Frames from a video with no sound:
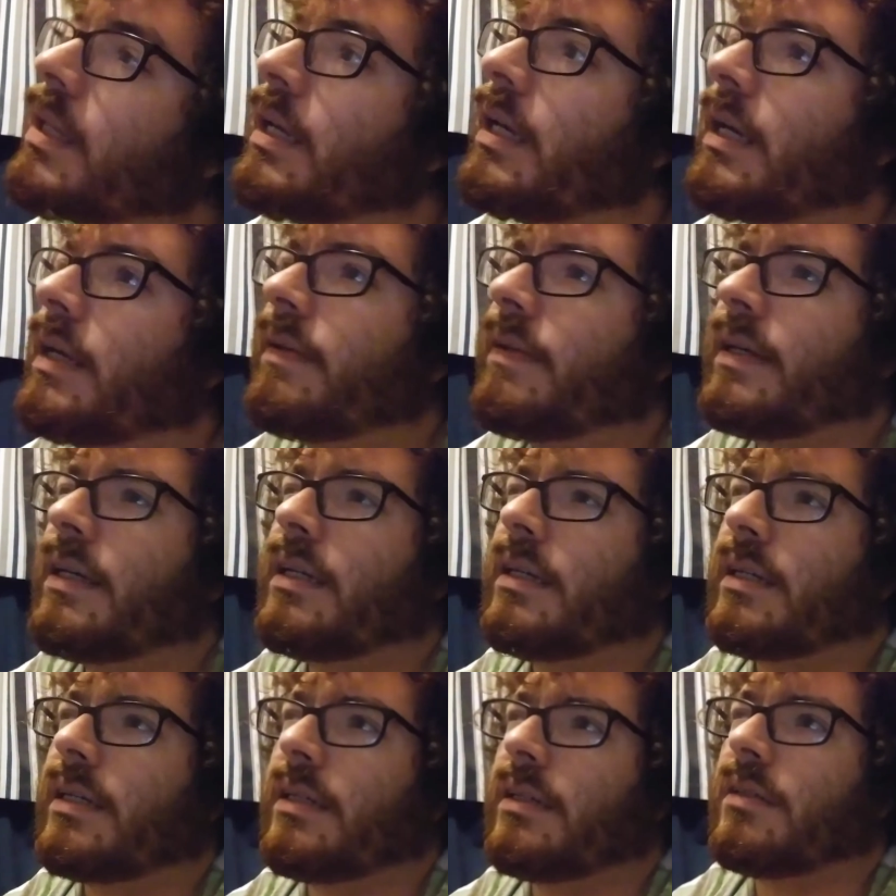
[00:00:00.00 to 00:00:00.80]
And
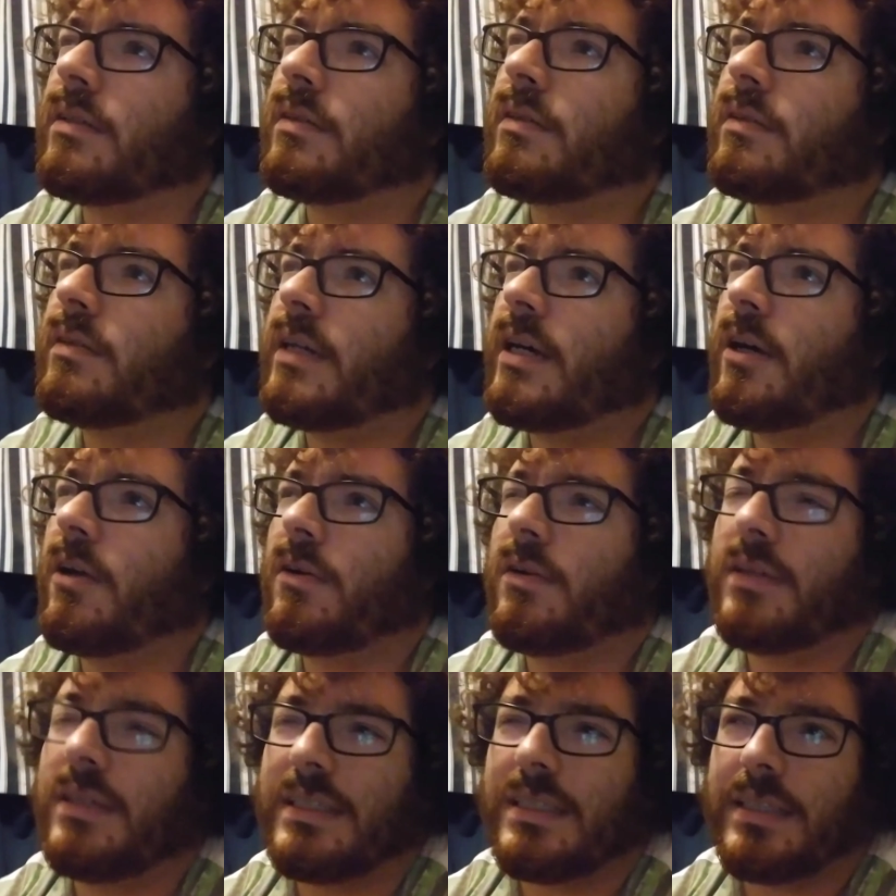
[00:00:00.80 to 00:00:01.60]
then an
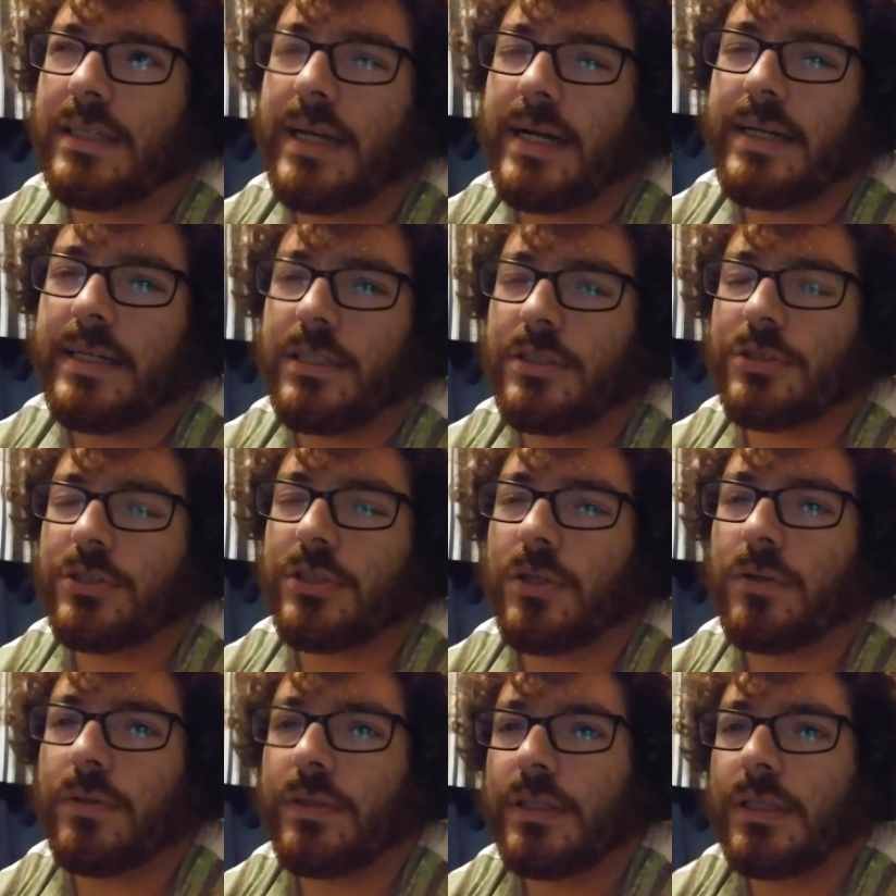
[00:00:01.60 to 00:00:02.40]
elderly lady
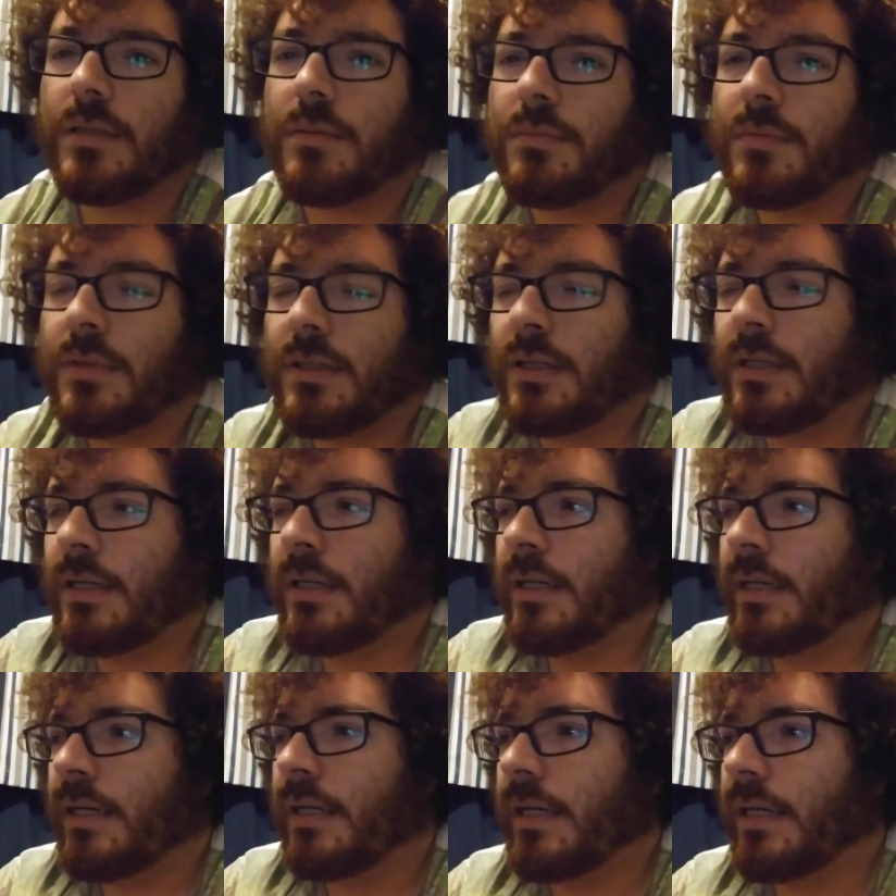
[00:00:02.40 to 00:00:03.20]
showed up
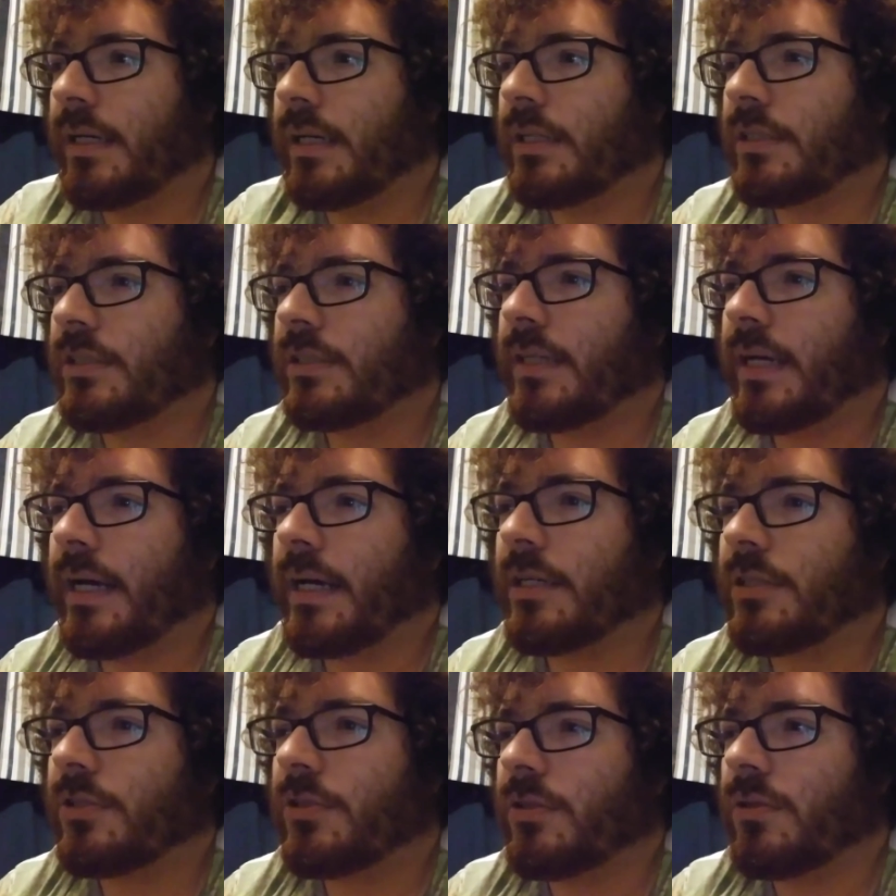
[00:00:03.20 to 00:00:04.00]
and she
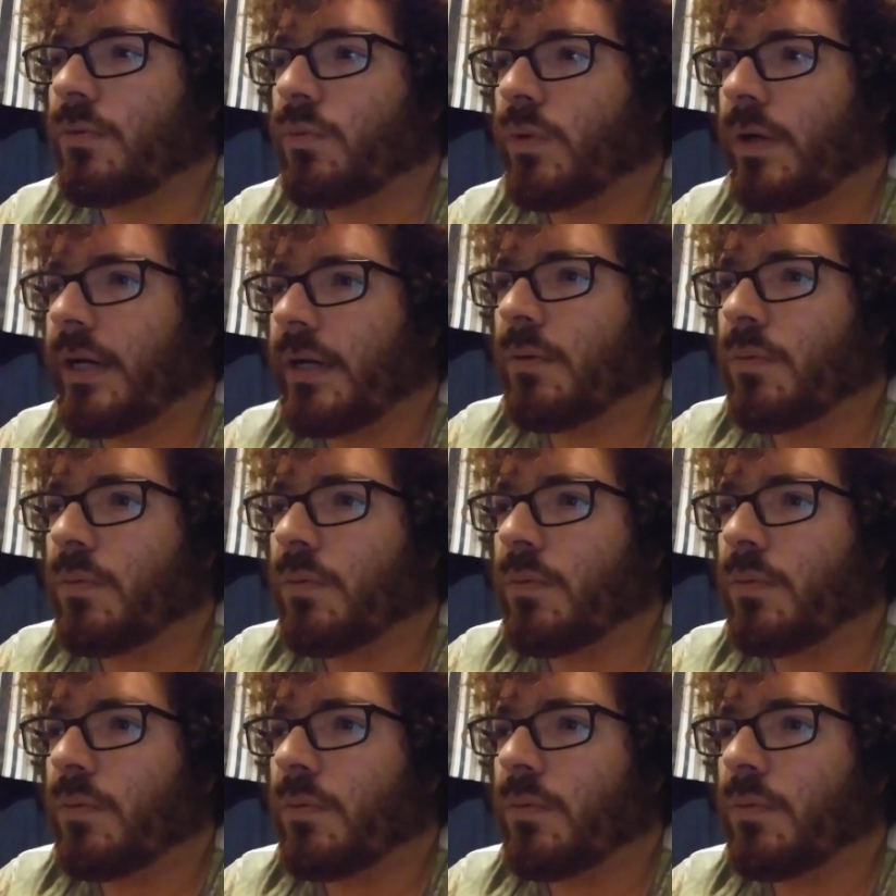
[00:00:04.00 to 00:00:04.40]
asked who Rey